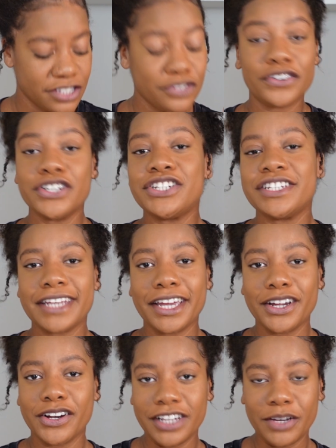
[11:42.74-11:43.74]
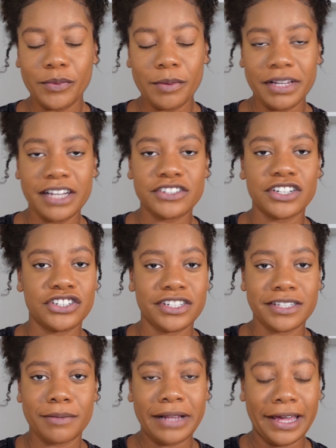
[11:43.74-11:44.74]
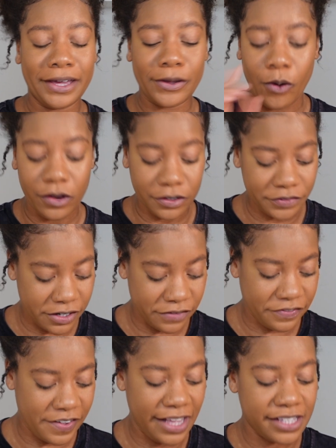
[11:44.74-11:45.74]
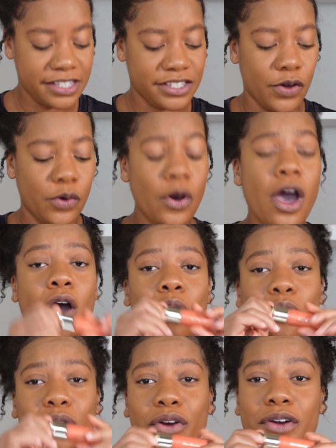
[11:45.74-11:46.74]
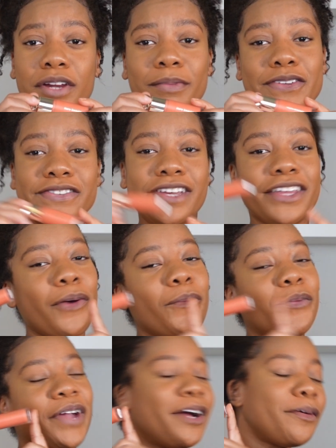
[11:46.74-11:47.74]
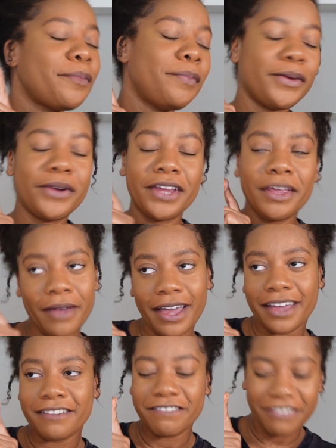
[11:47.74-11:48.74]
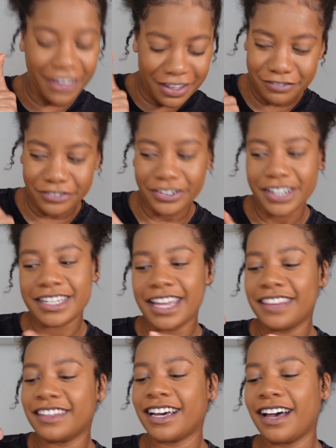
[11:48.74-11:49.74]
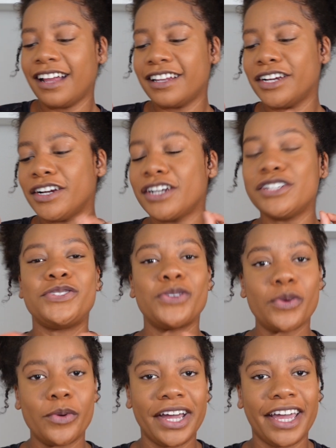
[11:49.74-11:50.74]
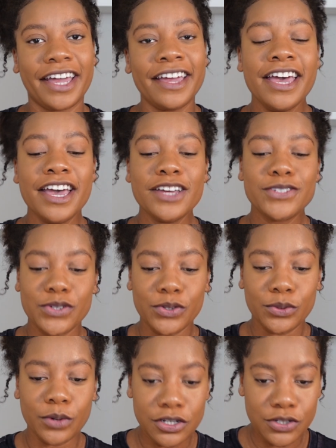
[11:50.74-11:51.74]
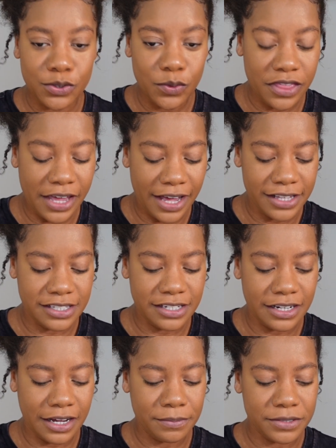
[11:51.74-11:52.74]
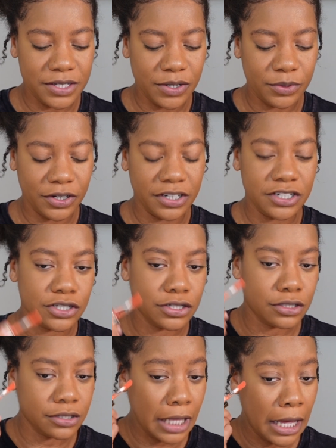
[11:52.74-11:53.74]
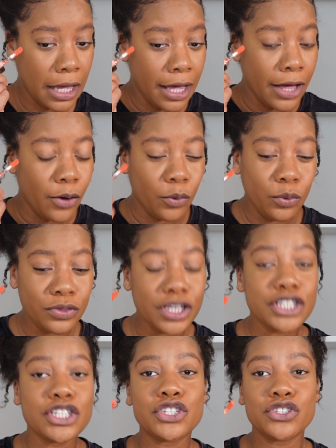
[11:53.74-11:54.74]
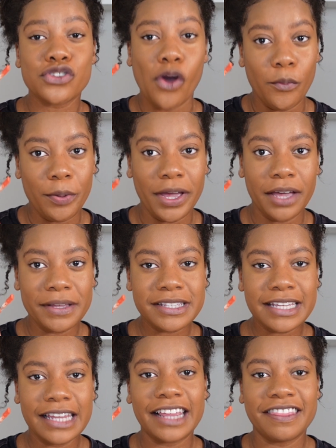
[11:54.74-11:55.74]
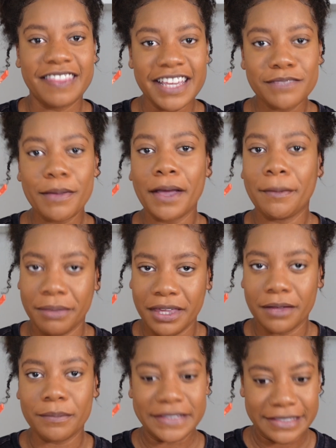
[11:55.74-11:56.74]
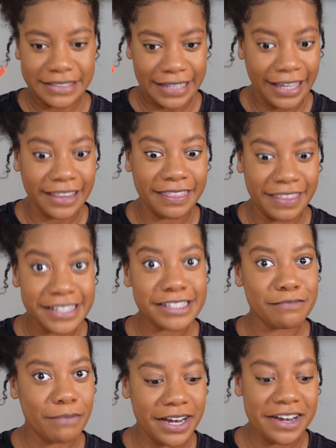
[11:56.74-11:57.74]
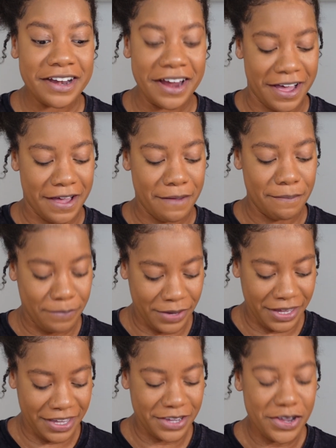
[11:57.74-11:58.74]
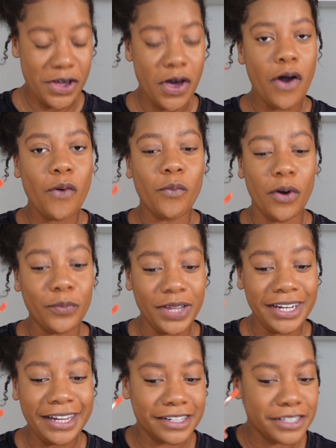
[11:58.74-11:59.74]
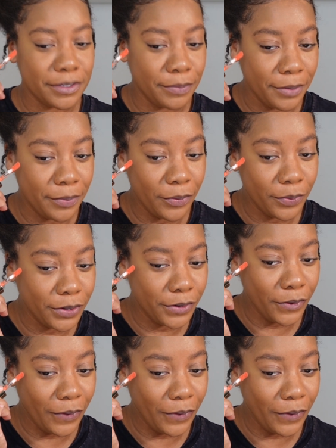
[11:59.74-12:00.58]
first she's taking her liquid blush and she's applying it all over her face. So we're going to be using the Rare Beauty, my favorite, in the color Joy to do that step. So we're going to just, oh, this is so pigmented. Like, this might be a mistake. This might not be what we need it to be, but we're going to go